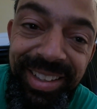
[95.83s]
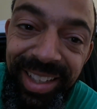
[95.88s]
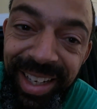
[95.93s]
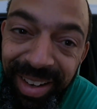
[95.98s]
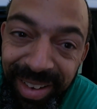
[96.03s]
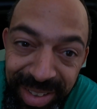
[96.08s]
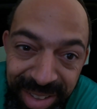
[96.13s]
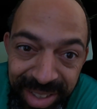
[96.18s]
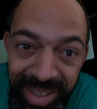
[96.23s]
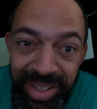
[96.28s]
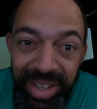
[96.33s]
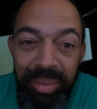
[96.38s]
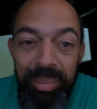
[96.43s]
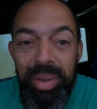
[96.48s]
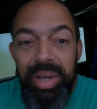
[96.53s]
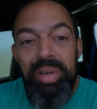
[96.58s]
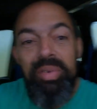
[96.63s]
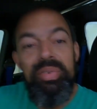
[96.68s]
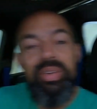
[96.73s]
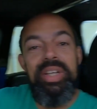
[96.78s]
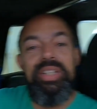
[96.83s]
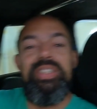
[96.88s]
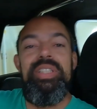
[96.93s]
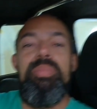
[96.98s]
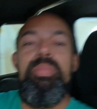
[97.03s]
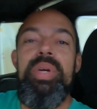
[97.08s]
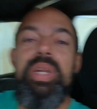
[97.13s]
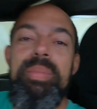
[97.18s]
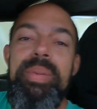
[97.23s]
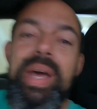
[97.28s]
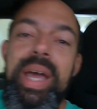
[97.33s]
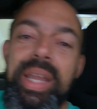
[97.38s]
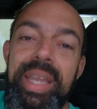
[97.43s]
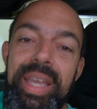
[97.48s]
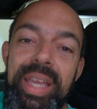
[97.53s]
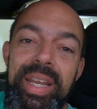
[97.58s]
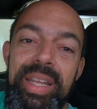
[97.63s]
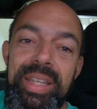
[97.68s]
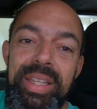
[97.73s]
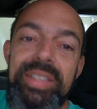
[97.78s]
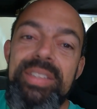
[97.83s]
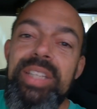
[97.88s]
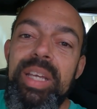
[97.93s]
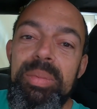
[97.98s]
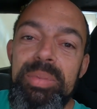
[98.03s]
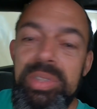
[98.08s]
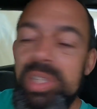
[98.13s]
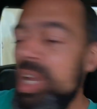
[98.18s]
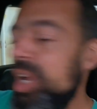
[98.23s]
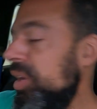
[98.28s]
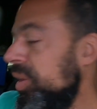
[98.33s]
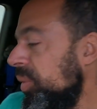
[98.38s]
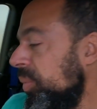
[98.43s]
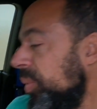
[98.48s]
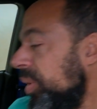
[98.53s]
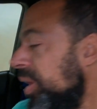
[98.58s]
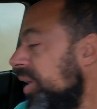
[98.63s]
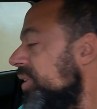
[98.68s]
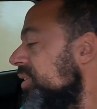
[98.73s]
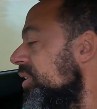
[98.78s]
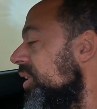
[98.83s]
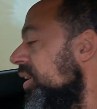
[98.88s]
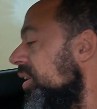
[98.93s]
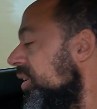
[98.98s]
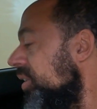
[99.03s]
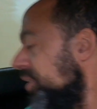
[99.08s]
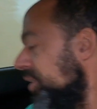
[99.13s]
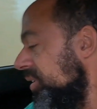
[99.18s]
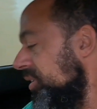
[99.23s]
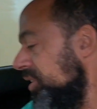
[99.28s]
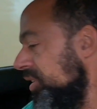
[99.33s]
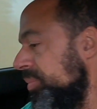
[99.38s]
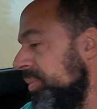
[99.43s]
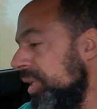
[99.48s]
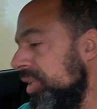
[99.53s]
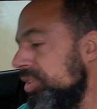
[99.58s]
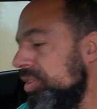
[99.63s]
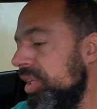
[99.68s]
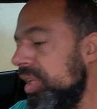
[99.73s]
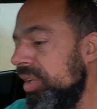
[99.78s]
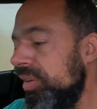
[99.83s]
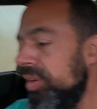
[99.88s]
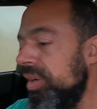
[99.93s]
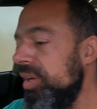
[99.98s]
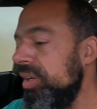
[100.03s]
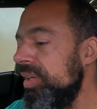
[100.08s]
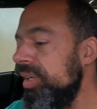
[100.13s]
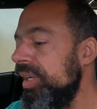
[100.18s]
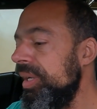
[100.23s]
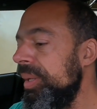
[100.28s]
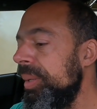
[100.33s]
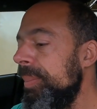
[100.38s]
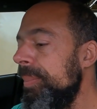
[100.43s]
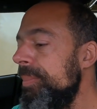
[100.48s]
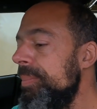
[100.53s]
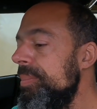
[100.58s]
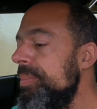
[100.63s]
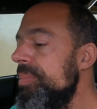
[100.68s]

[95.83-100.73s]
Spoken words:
guarantee I'm gonna fix it, put it back in, something's not gonna work. So I just make sure they're all good.